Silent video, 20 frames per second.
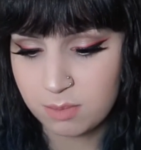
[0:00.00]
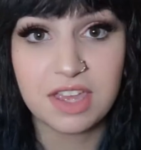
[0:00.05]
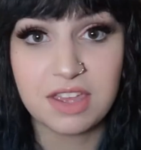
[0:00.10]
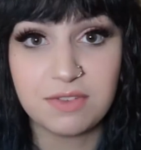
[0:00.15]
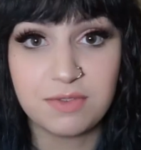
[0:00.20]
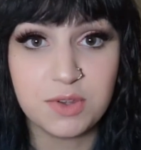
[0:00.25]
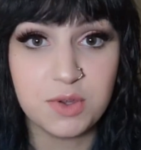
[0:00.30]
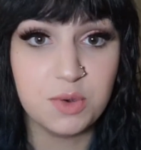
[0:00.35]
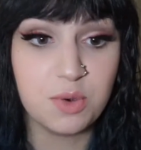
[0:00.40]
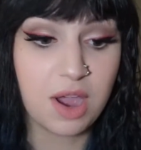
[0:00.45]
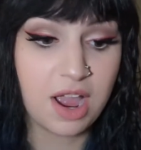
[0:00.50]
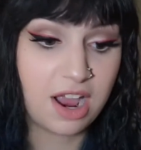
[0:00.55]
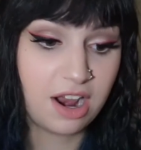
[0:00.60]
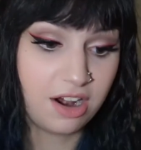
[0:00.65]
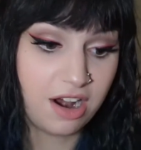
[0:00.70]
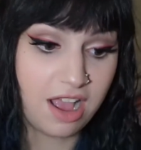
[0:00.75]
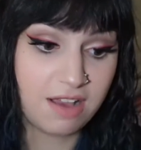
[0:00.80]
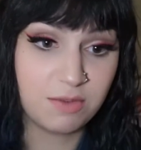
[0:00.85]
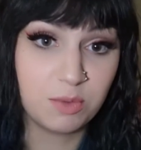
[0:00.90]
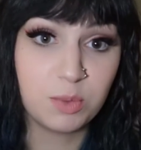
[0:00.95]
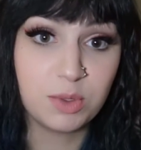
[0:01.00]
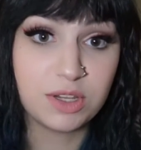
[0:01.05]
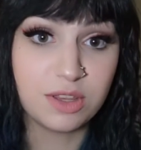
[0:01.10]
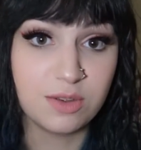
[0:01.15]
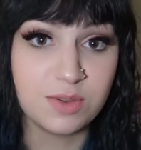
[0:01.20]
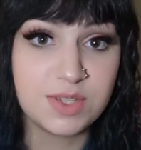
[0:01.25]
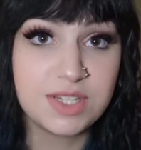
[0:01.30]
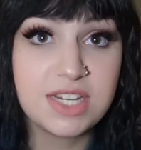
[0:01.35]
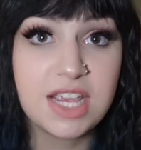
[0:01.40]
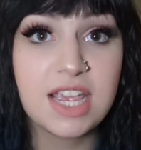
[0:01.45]
If you are having one of
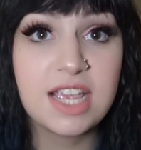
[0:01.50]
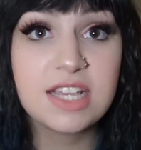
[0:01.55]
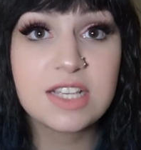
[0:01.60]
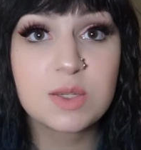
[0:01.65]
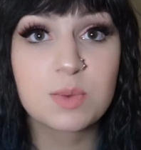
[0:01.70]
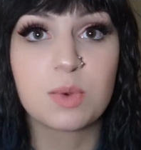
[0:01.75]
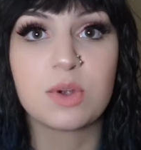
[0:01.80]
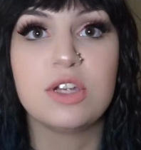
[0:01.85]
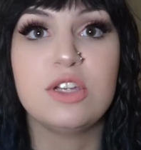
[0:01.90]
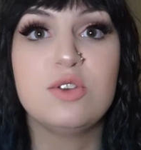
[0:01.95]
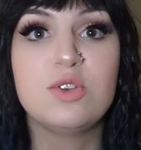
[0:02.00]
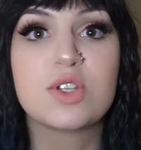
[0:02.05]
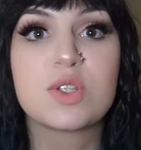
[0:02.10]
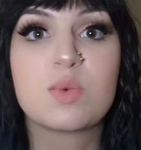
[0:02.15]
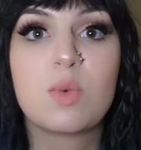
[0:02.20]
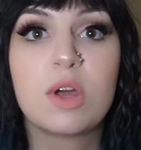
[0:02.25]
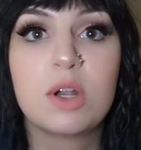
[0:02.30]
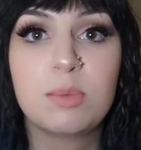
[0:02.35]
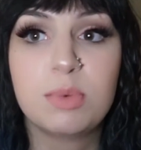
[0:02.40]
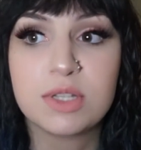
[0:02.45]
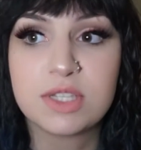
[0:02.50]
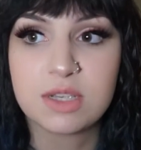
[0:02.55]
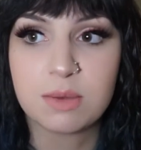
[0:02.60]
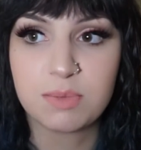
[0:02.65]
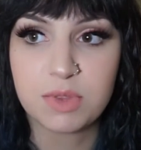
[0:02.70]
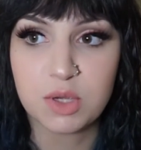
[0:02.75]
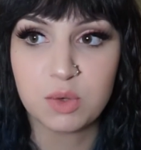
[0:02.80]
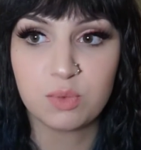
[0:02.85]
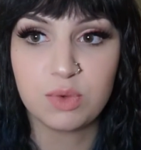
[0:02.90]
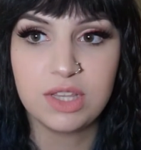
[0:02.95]
those days where you just want to put
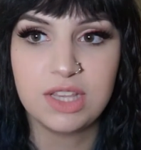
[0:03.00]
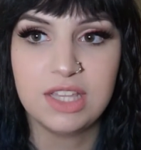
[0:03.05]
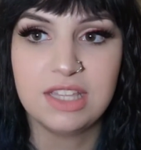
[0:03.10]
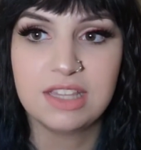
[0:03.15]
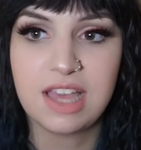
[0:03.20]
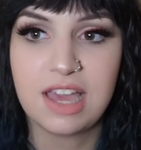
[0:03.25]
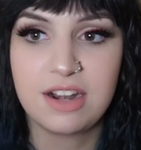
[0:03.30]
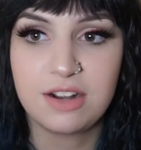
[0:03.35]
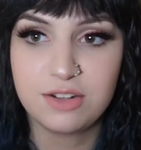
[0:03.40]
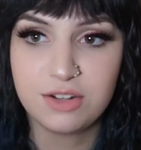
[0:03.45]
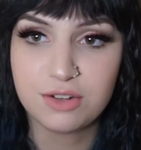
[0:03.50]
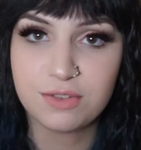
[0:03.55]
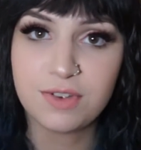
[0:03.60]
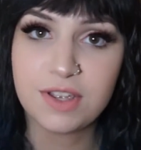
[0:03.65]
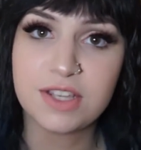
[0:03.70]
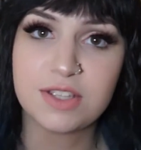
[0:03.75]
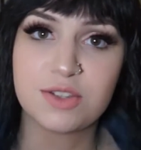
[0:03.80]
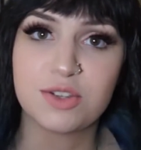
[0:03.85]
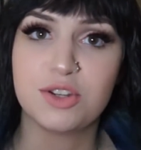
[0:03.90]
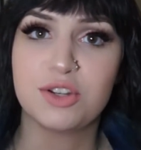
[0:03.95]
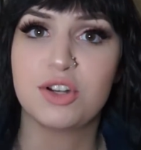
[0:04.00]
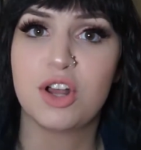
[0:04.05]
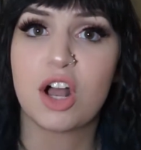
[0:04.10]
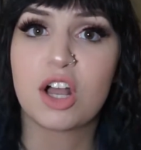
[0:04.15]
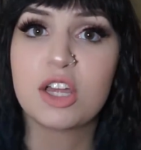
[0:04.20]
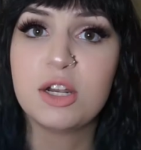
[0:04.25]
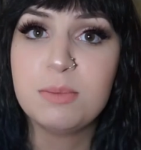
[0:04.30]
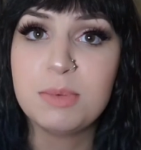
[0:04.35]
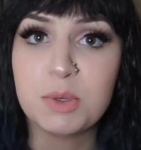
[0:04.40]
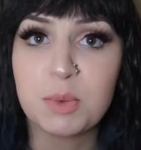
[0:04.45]
something really light on your face, or you're
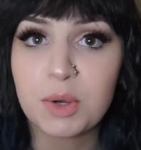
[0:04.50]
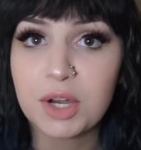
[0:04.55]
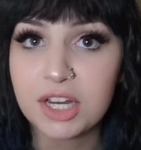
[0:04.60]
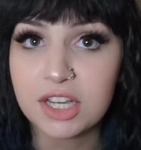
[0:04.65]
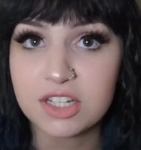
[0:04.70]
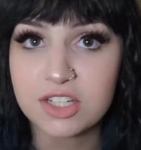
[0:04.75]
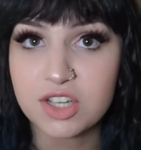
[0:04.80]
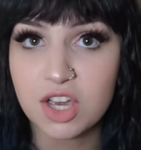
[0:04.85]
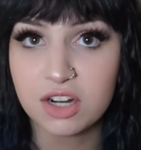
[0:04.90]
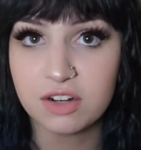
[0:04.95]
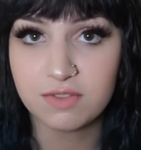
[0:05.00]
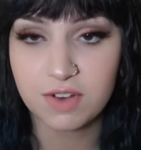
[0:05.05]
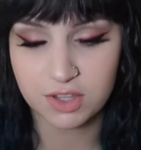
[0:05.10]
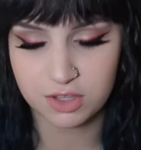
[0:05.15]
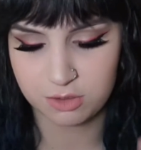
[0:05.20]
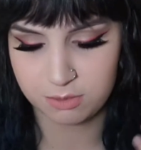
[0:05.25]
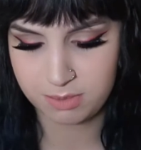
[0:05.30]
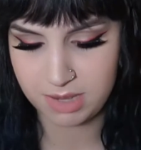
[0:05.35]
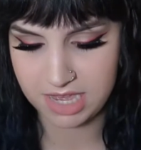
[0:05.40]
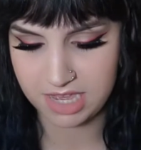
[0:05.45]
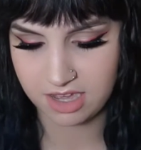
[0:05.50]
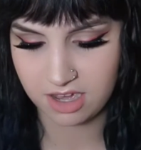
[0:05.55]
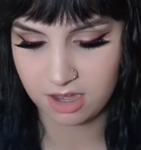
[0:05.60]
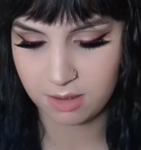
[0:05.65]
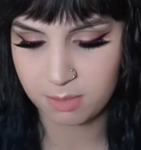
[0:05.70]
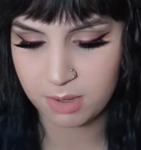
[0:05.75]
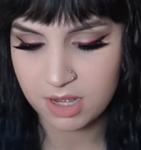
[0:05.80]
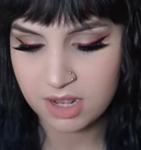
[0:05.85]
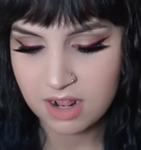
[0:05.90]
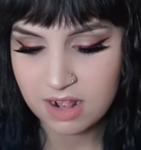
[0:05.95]
not going to be wearing a ton of other
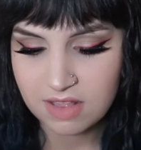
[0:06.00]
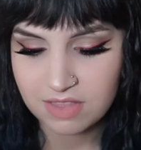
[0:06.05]
makeup,